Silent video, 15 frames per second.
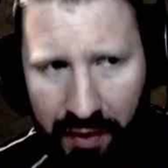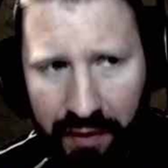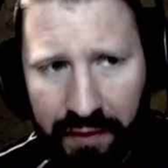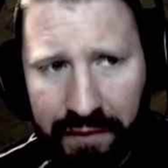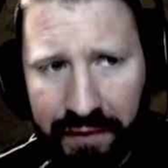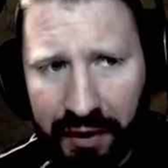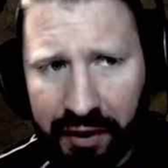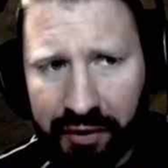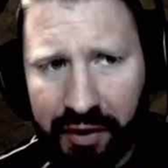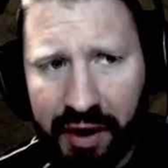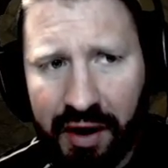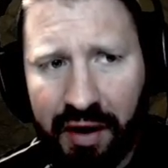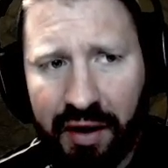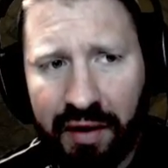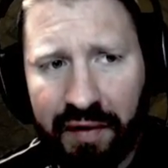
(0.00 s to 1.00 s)

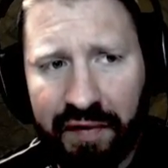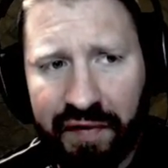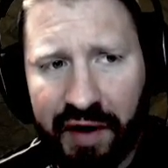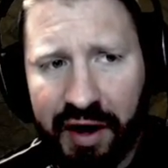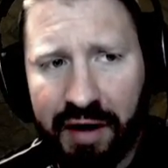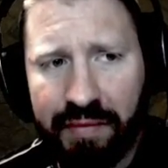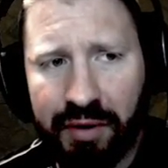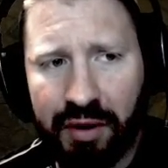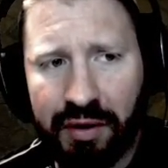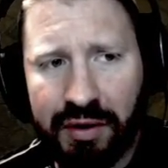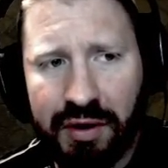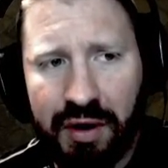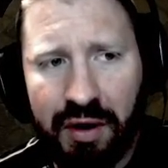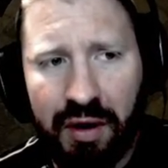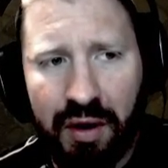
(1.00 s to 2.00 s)
Flickering
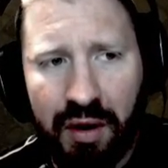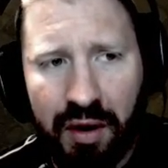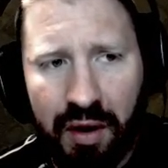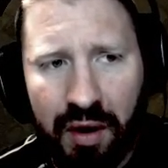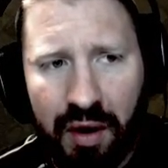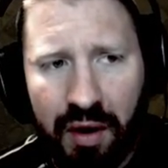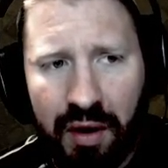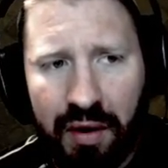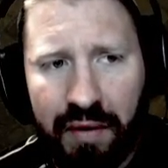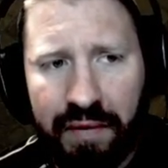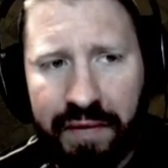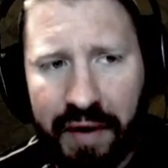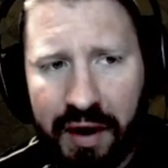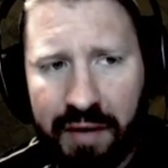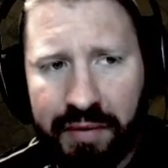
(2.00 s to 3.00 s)
Firebolt.
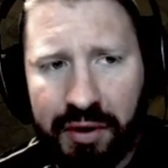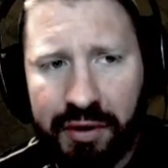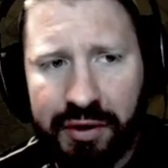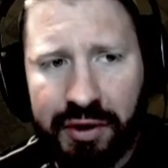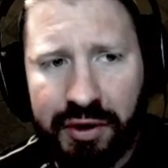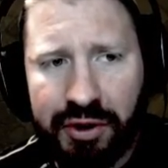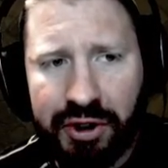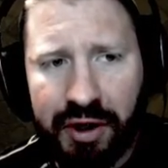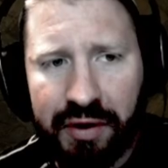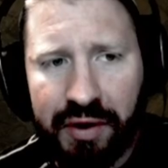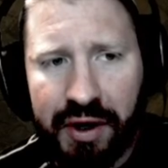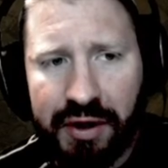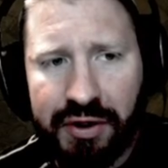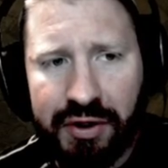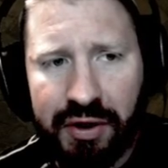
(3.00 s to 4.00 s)
Firebolt
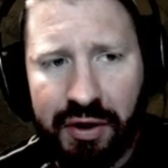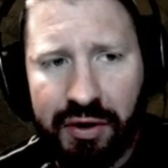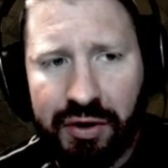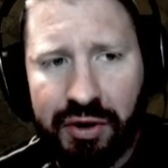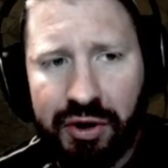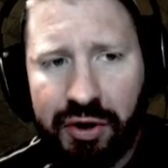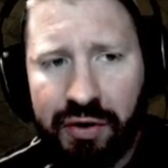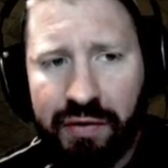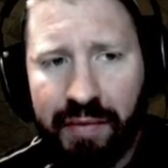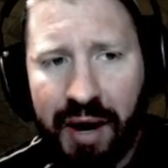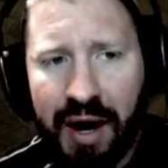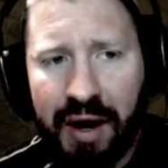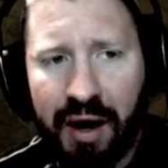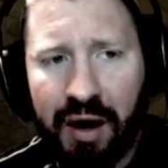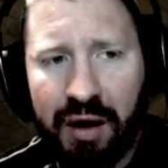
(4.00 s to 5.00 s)
generates 2
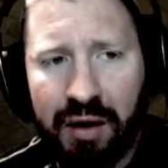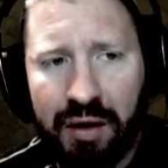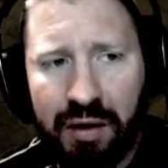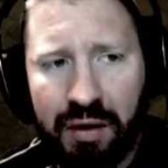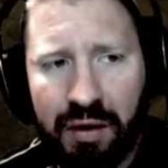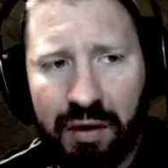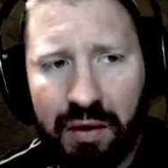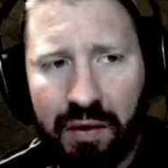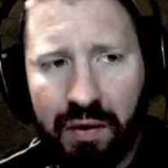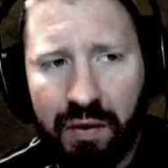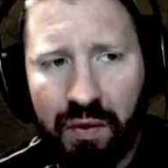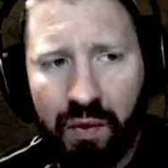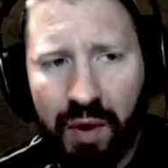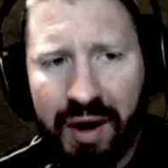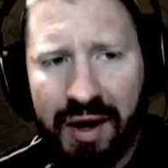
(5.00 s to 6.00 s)
mana
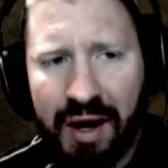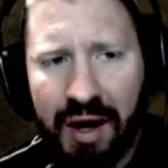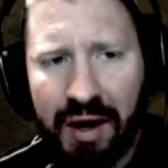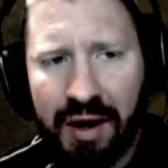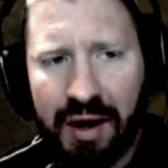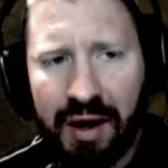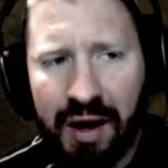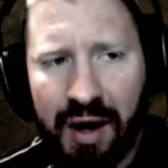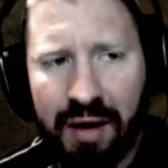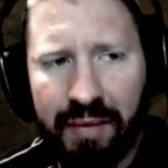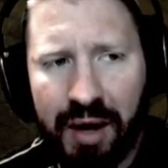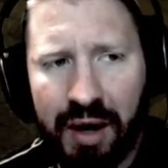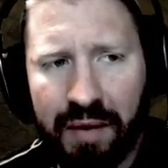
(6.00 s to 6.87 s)
when hitting an enemy.